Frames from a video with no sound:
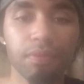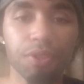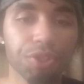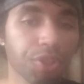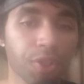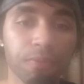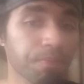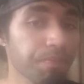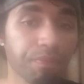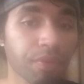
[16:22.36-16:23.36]
Because, you know,
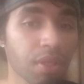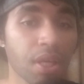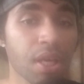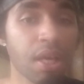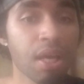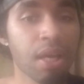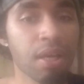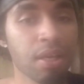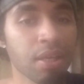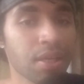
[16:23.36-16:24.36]

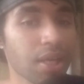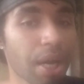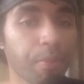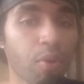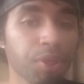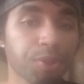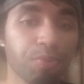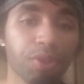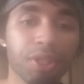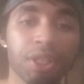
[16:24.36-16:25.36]
I'm always
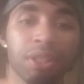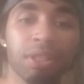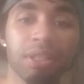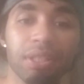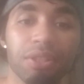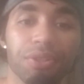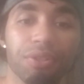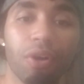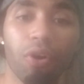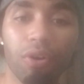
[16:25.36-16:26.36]
working
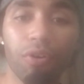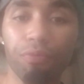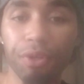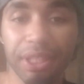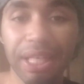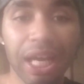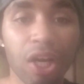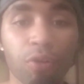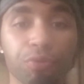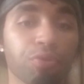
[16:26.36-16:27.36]

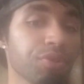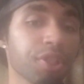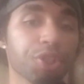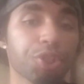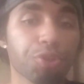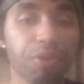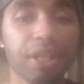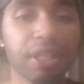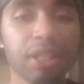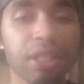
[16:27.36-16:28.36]
out, doing intense
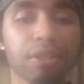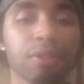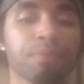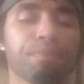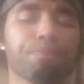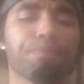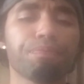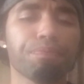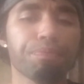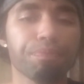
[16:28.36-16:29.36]
training and
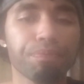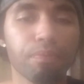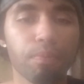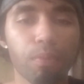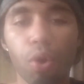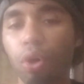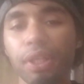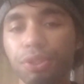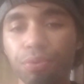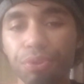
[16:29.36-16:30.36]
all
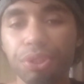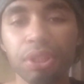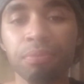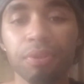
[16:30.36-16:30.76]
that sort of thing.